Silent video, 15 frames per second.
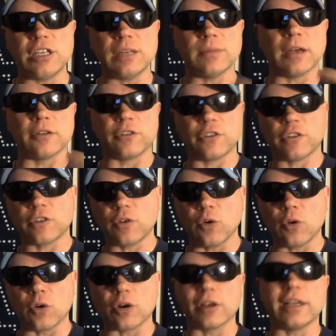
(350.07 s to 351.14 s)
team has
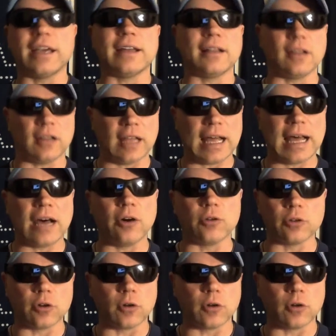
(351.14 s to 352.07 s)
scored and allowed